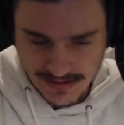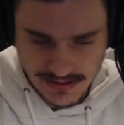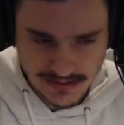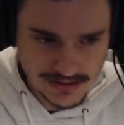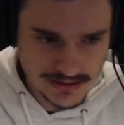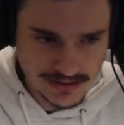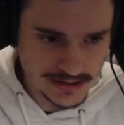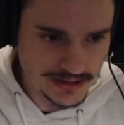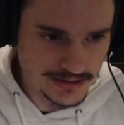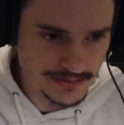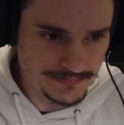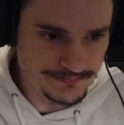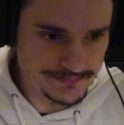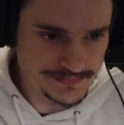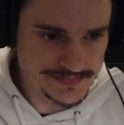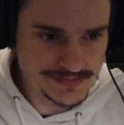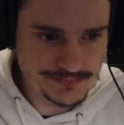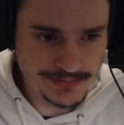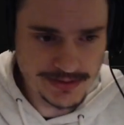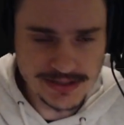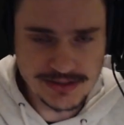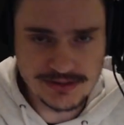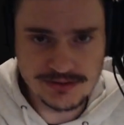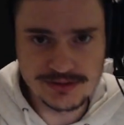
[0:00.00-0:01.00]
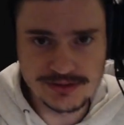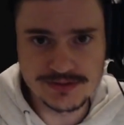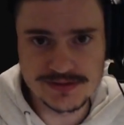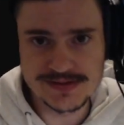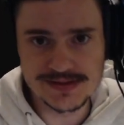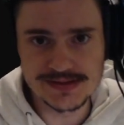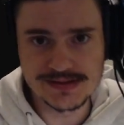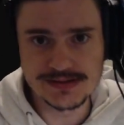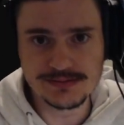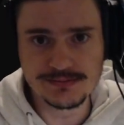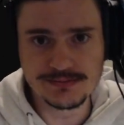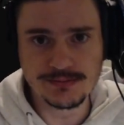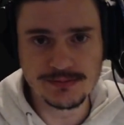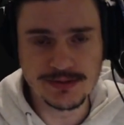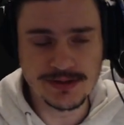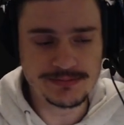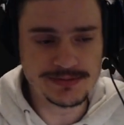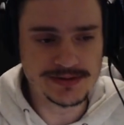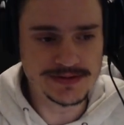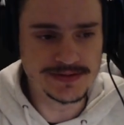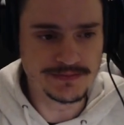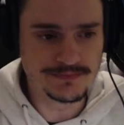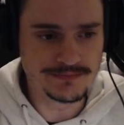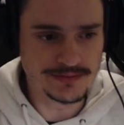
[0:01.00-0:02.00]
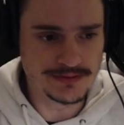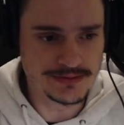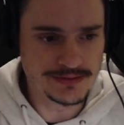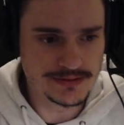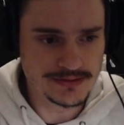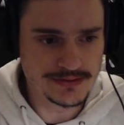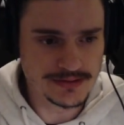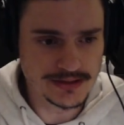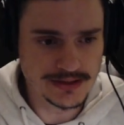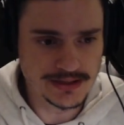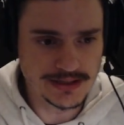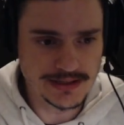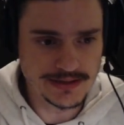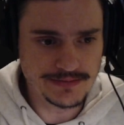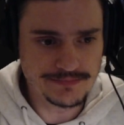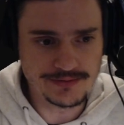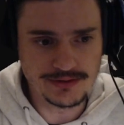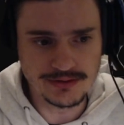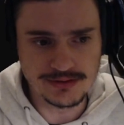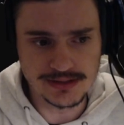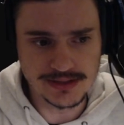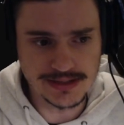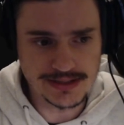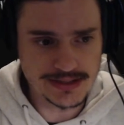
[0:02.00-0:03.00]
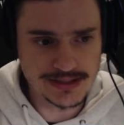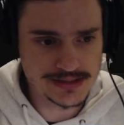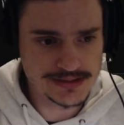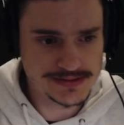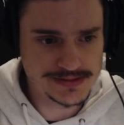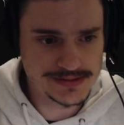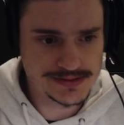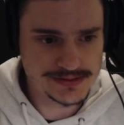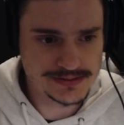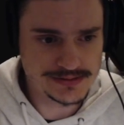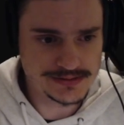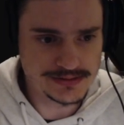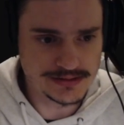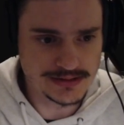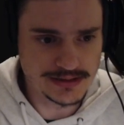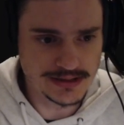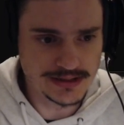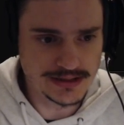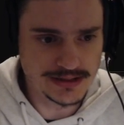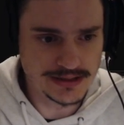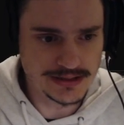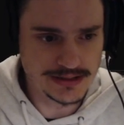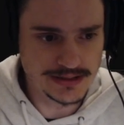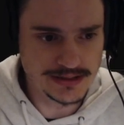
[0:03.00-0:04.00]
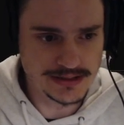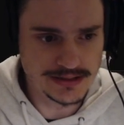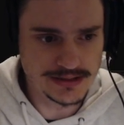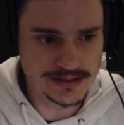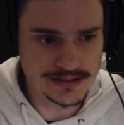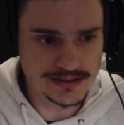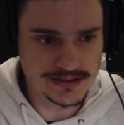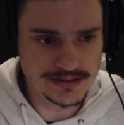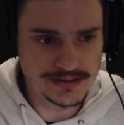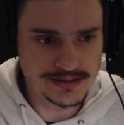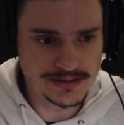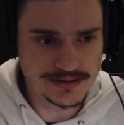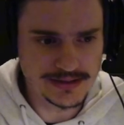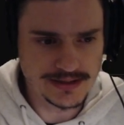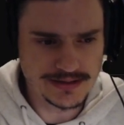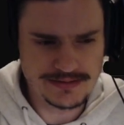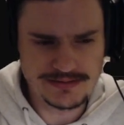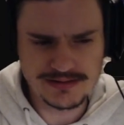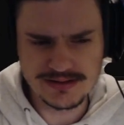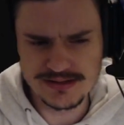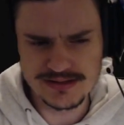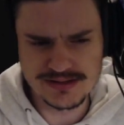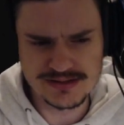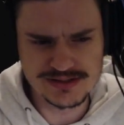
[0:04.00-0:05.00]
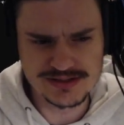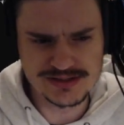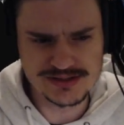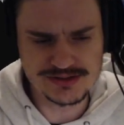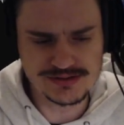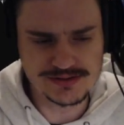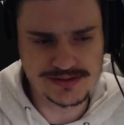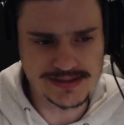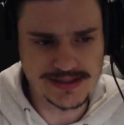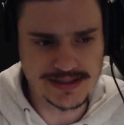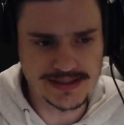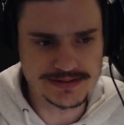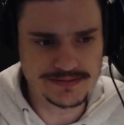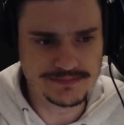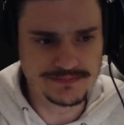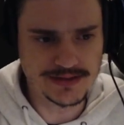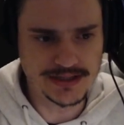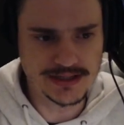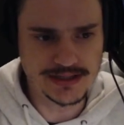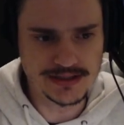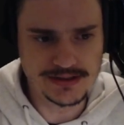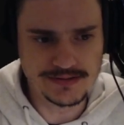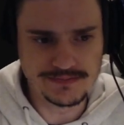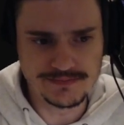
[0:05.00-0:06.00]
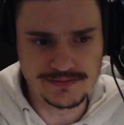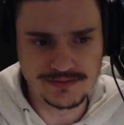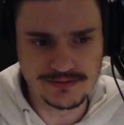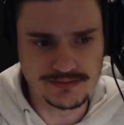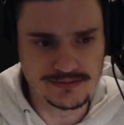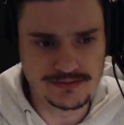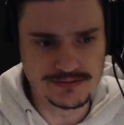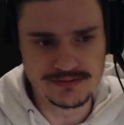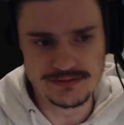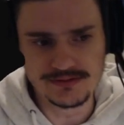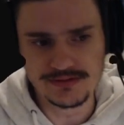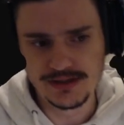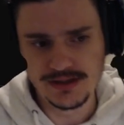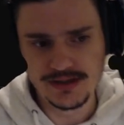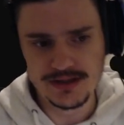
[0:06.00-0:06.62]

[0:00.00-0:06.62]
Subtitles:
Depending on your system, it might be different. If you're on Linux, I think you just use activate. If you're in